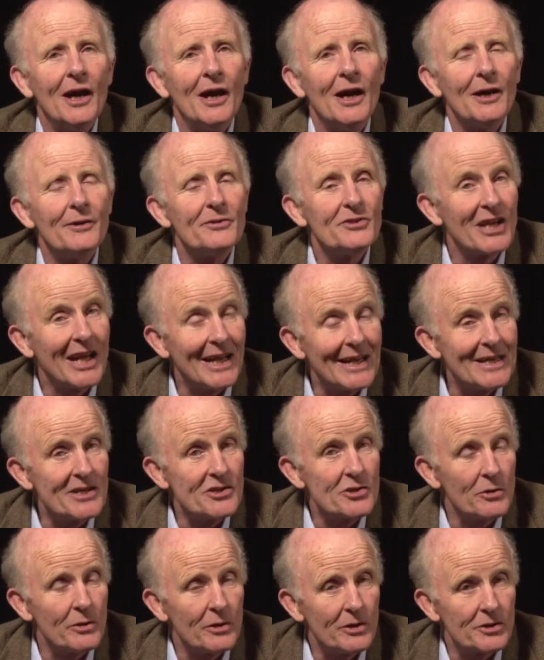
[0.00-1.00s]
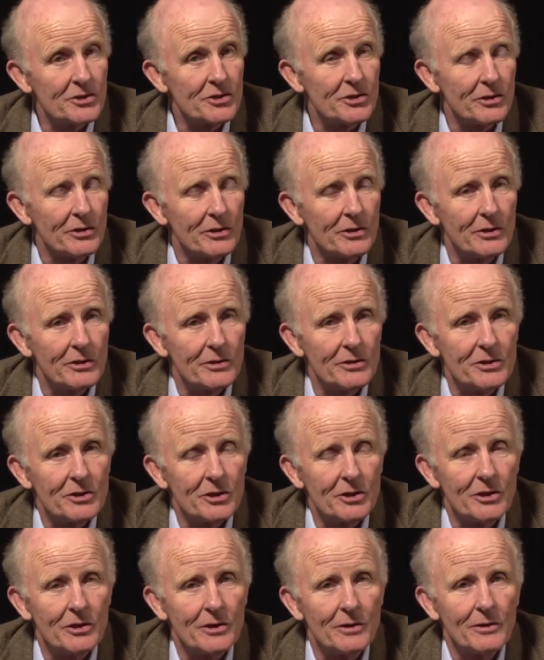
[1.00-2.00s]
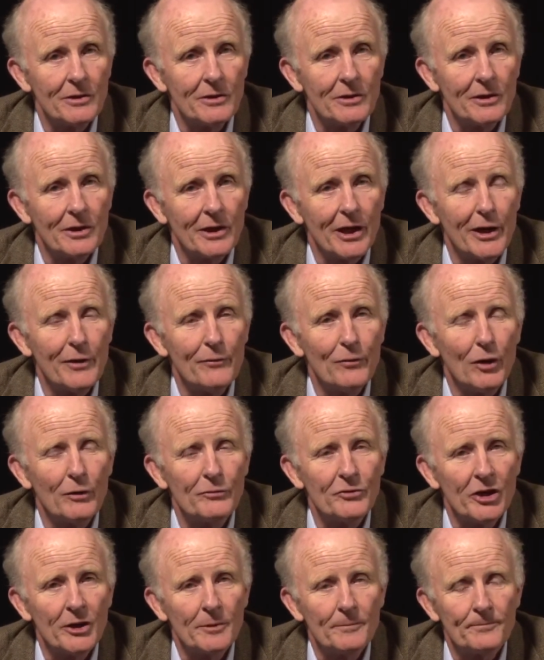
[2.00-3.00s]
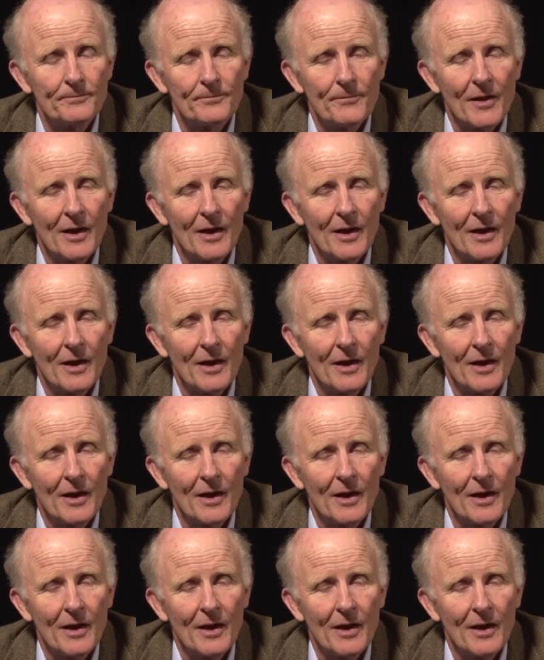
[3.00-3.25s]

to get into and to get involved in.